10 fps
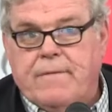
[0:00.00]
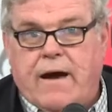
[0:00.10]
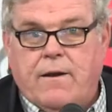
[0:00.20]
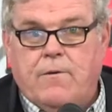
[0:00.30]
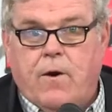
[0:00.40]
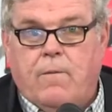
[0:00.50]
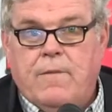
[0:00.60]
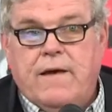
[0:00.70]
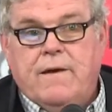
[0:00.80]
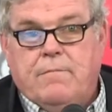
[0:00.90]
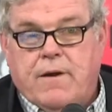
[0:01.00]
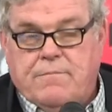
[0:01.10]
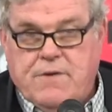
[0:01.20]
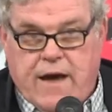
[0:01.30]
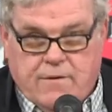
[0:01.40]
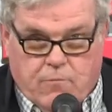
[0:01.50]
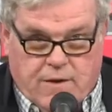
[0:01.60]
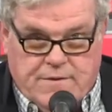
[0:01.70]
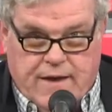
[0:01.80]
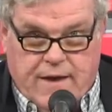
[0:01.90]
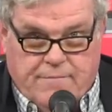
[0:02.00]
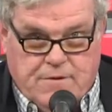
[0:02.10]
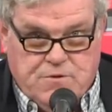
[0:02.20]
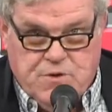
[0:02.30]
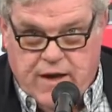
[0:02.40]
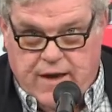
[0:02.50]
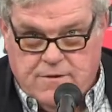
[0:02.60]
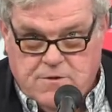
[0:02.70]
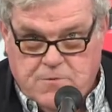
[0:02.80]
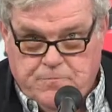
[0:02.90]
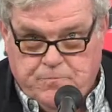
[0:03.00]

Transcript: I don't know. But if Jack wants to have a chance